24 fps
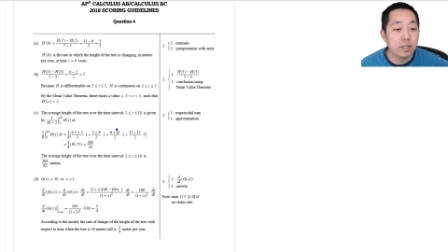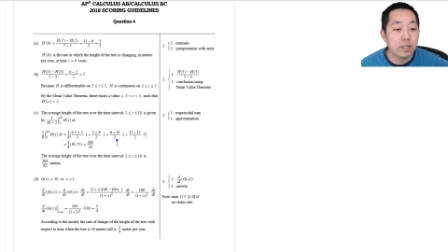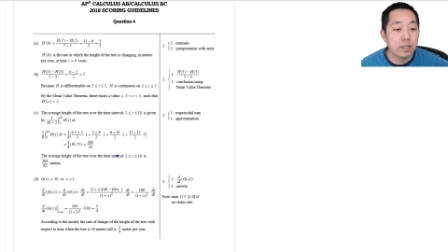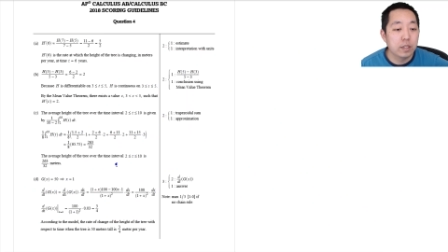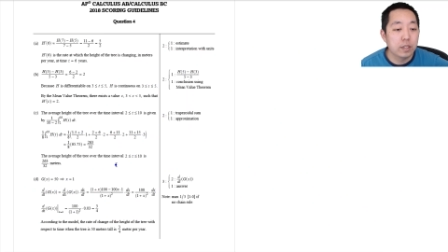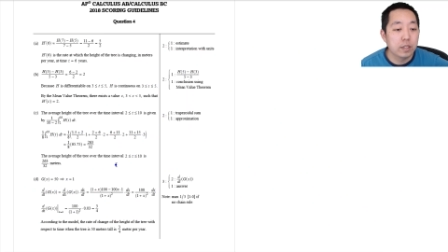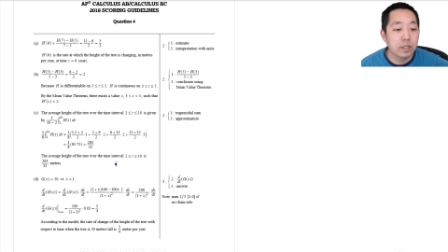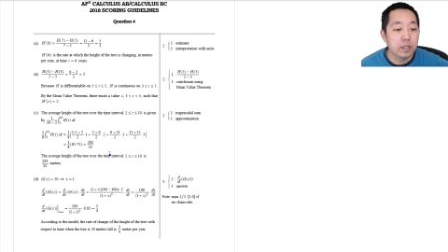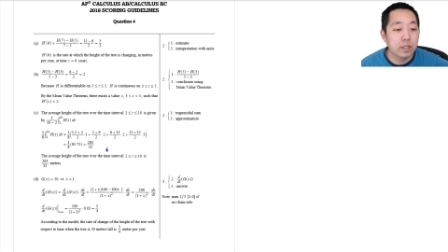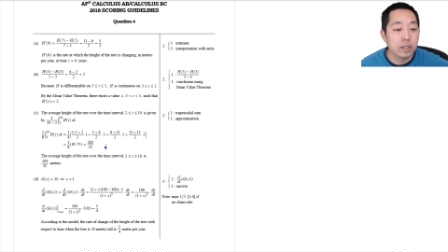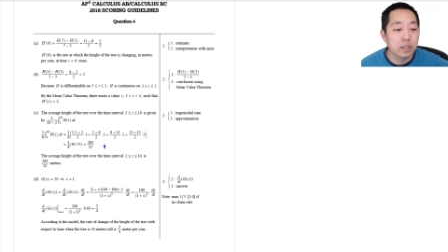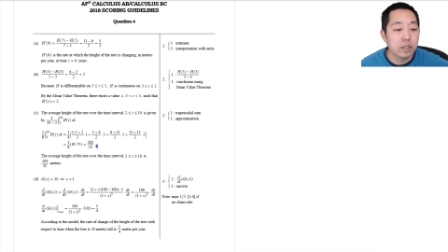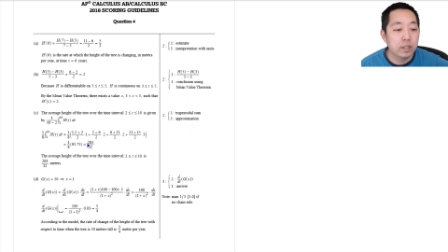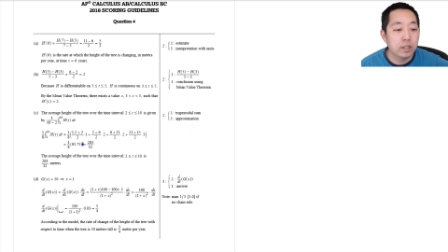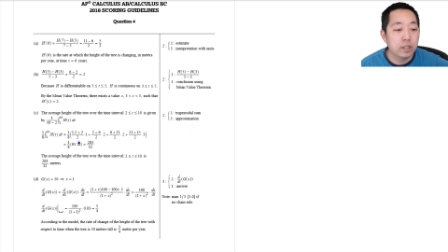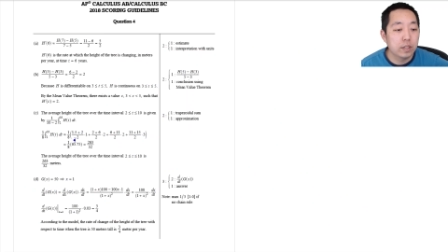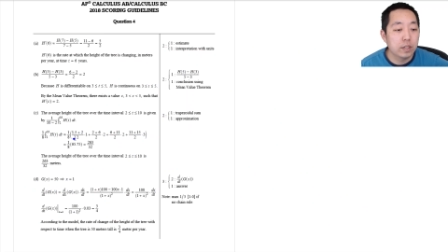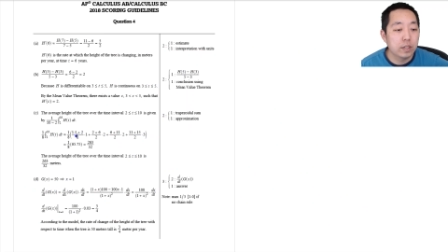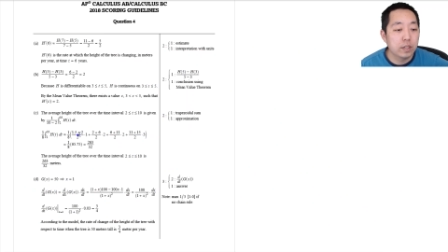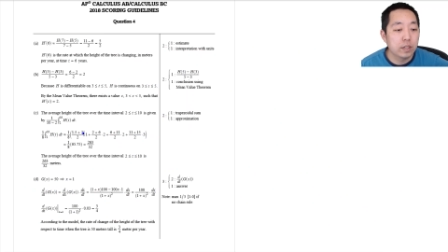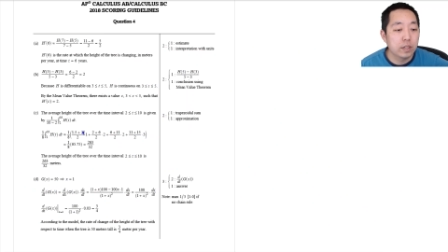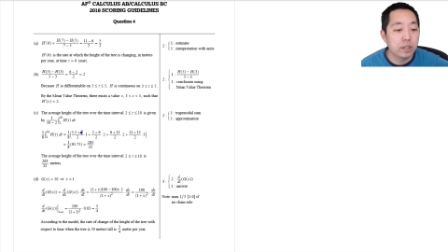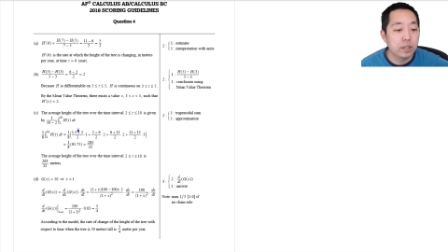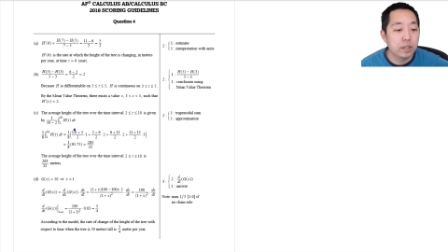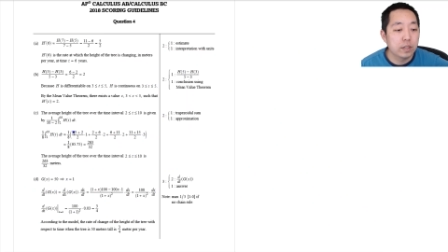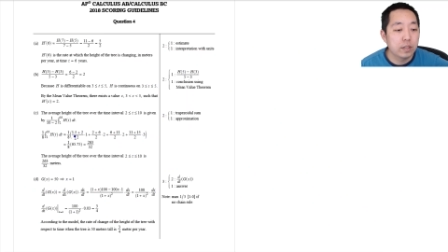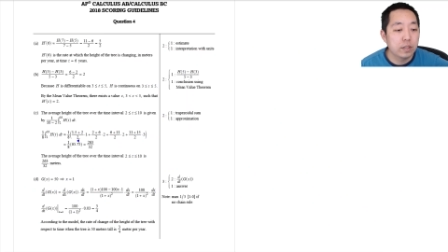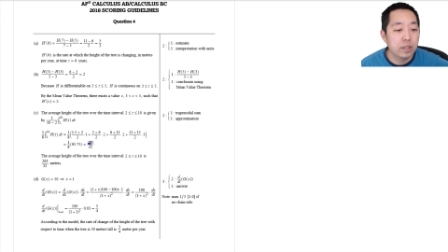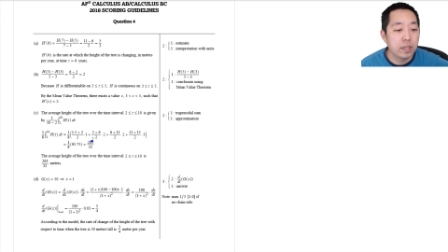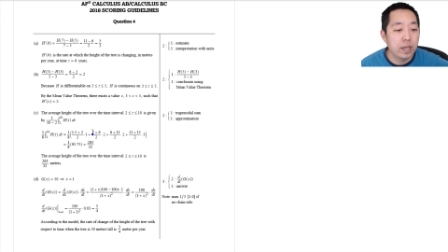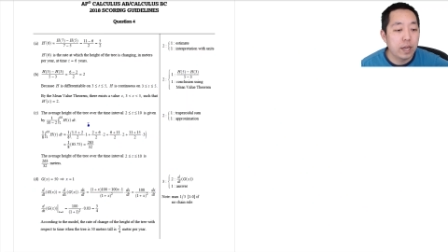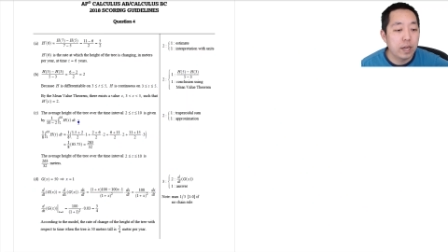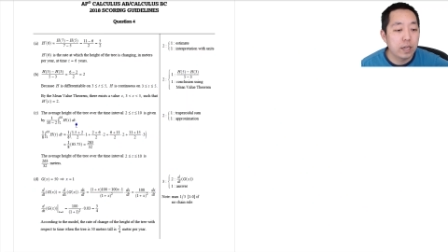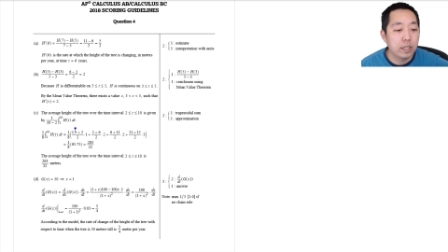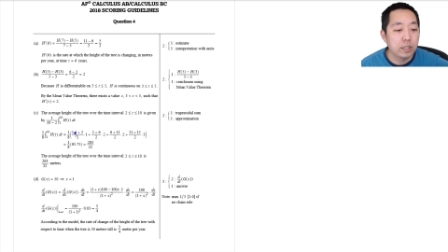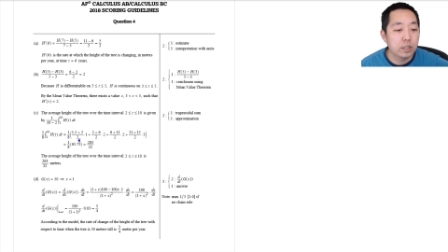the the
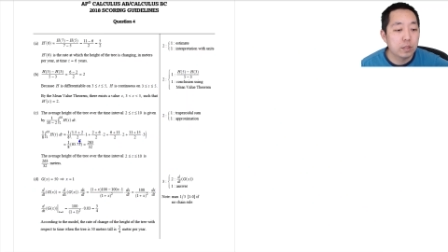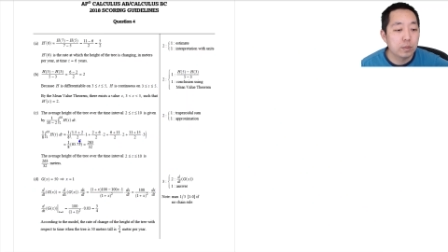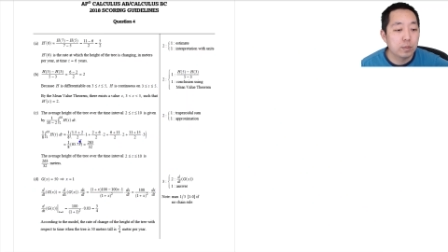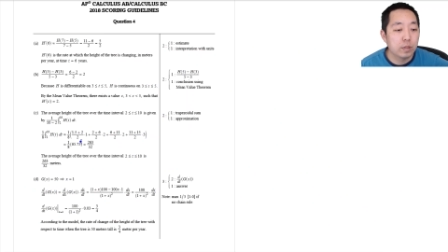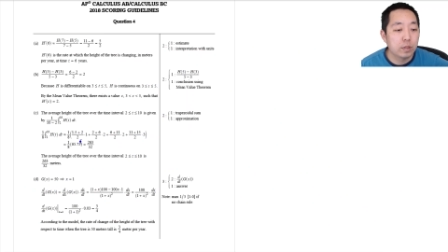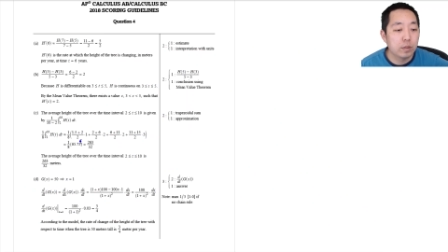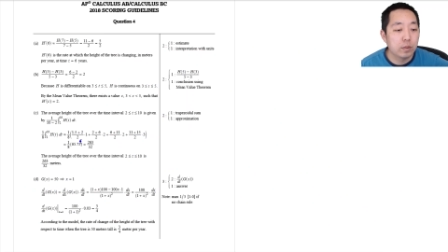the algebra